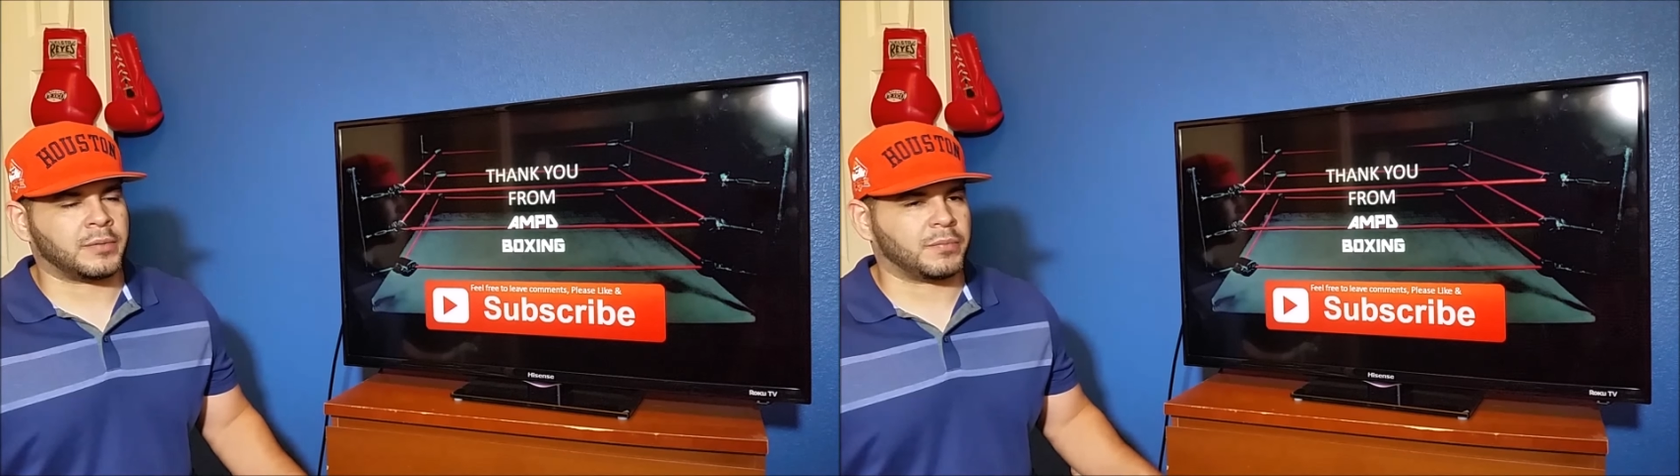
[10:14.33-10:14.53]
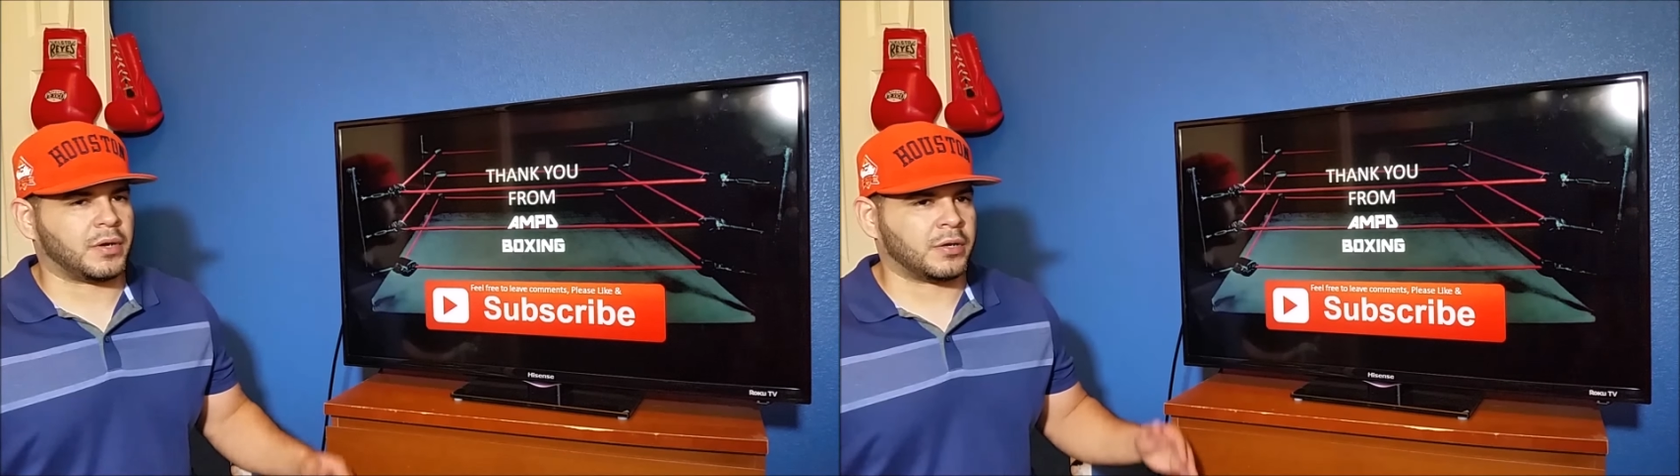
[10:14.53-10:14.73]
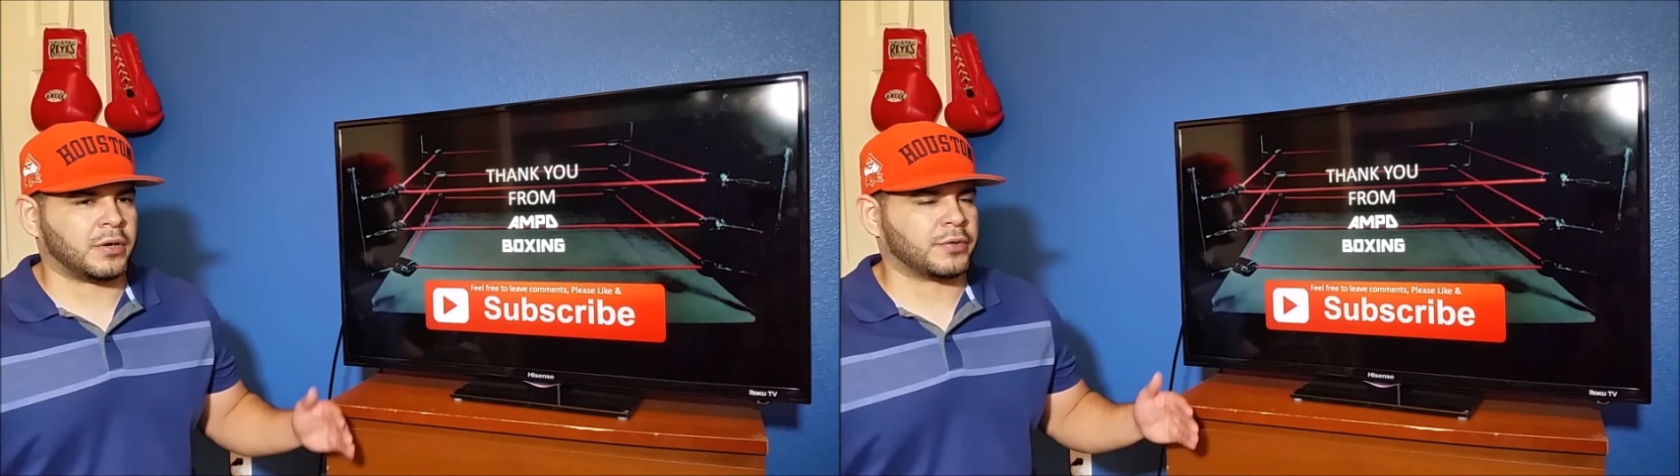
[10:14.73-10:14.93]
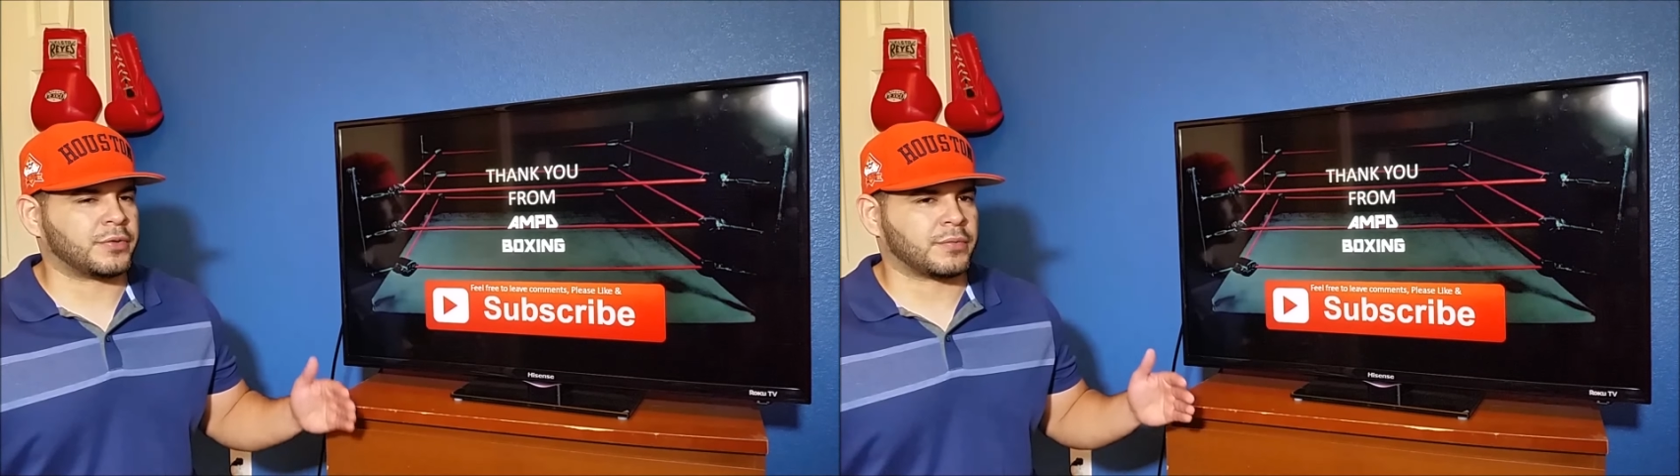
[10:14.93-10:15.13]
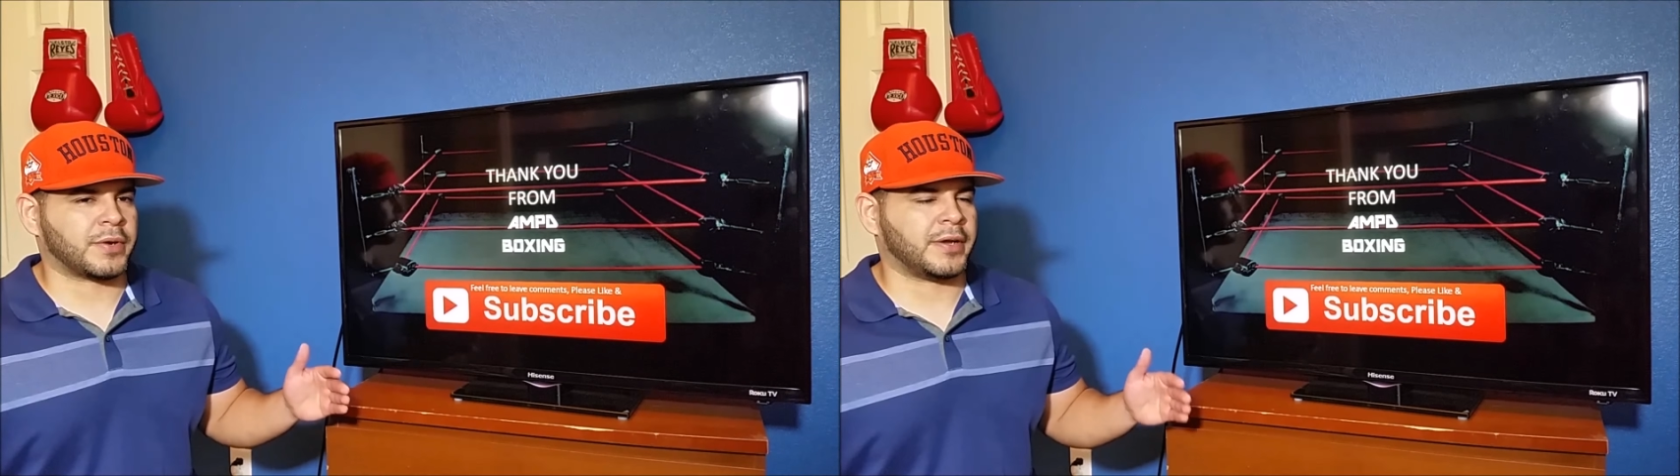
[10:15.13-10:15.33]
And on all
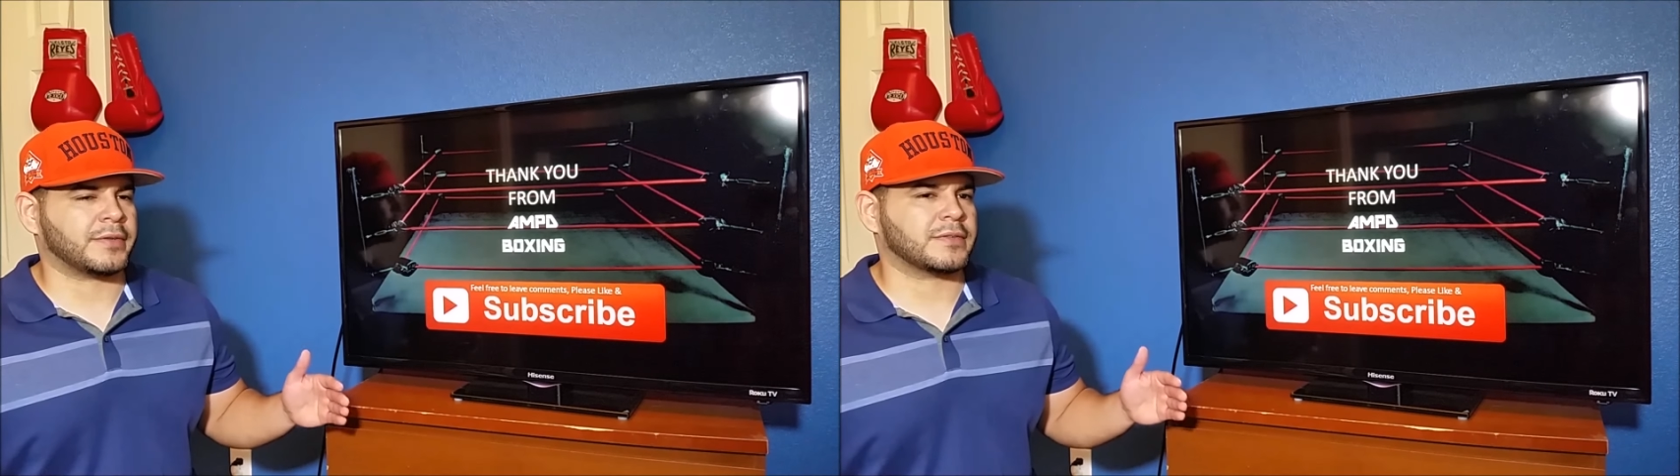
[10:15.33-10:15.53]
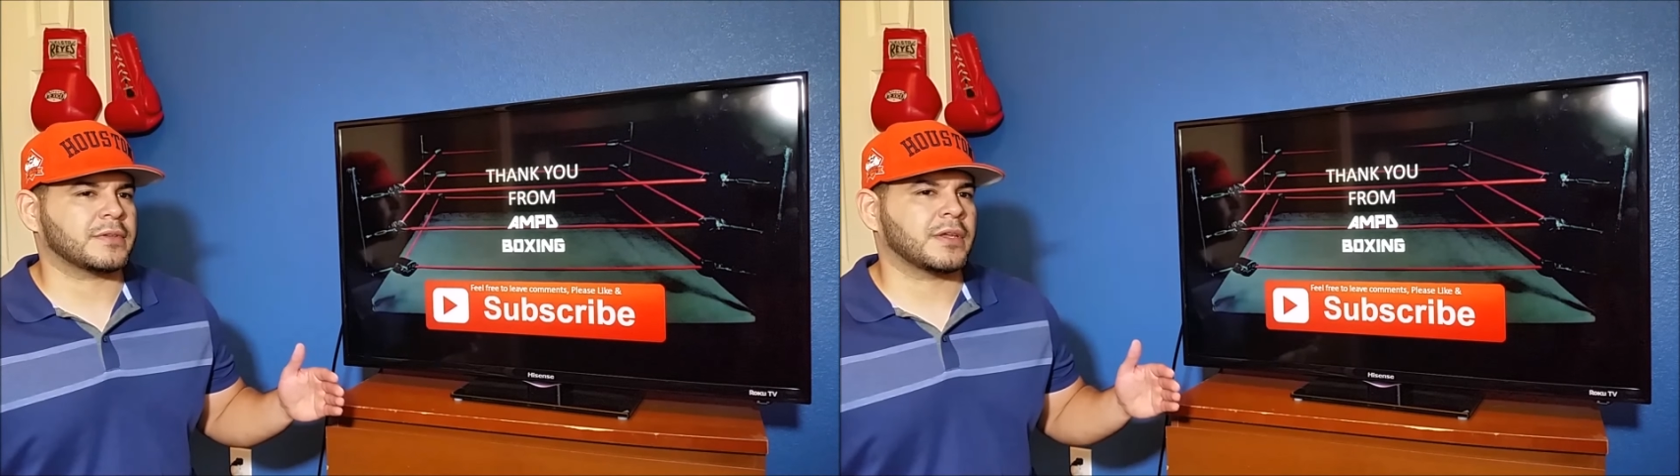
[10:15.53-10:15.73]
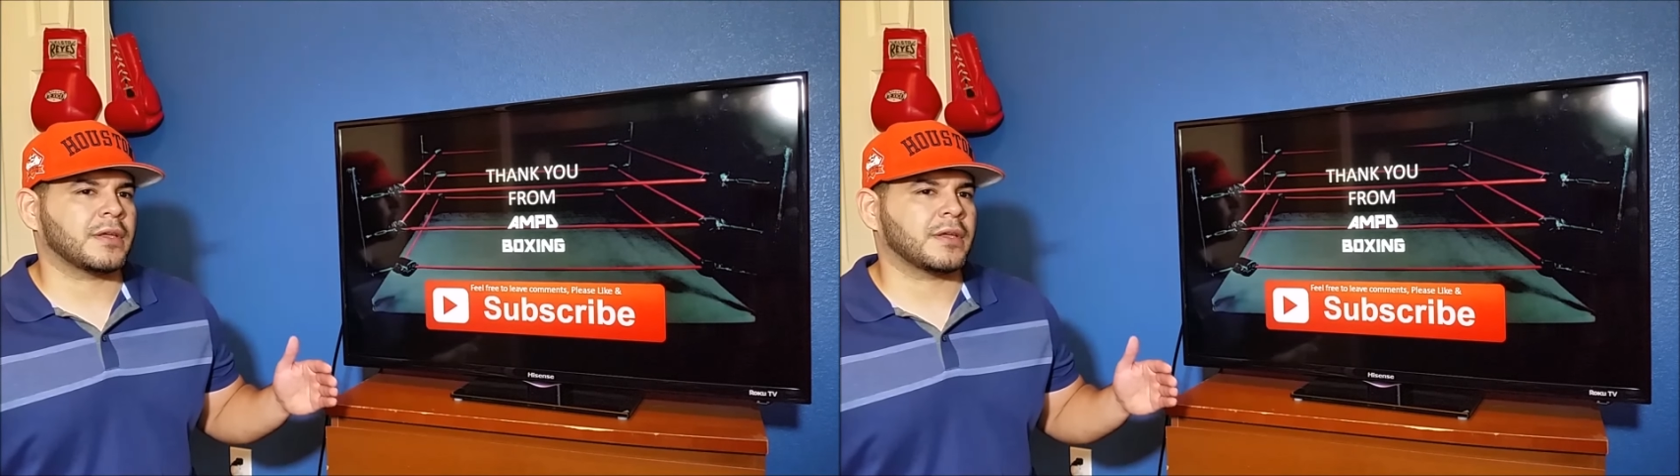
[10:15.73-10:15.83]
of the rounds,